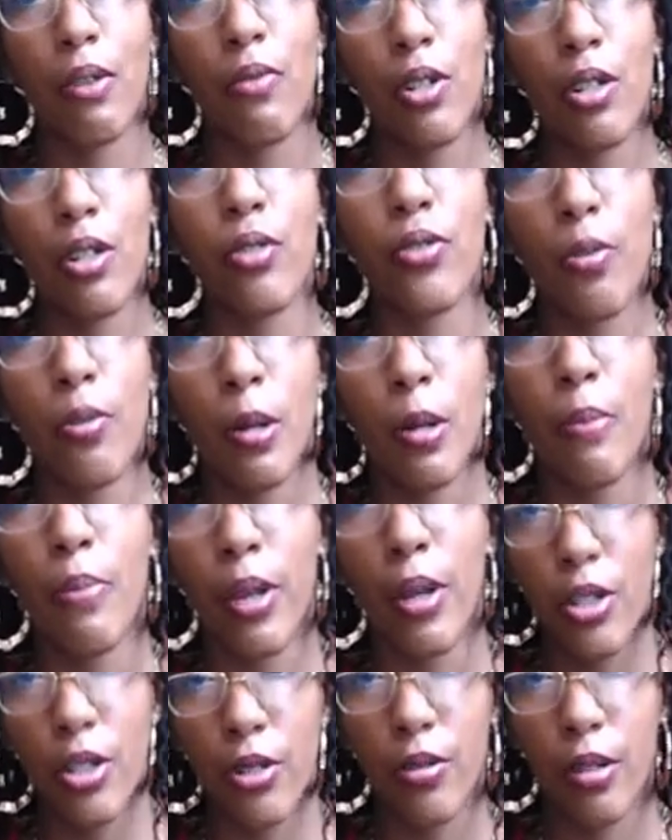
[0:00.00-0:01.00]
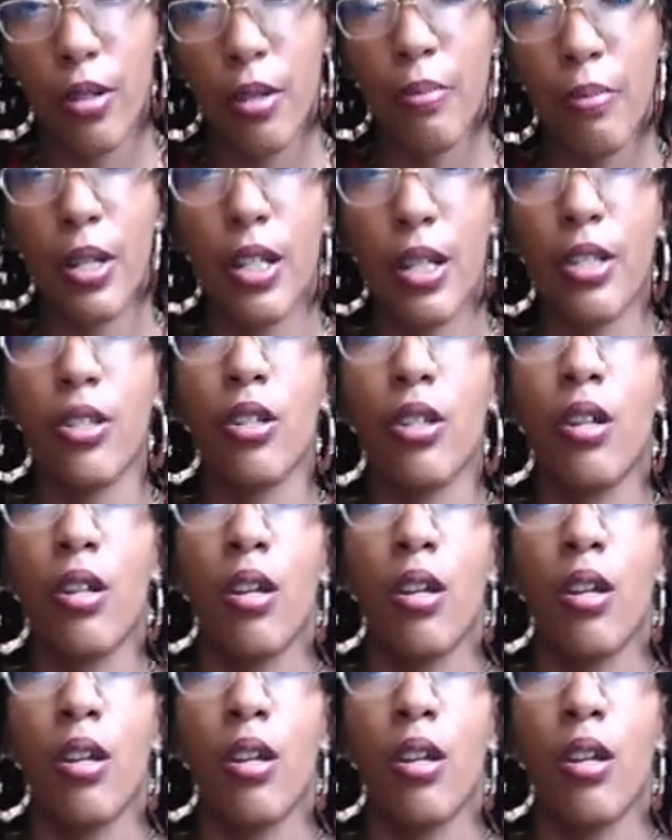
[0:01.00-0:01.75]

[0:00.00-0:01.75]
videos on my Patreon page.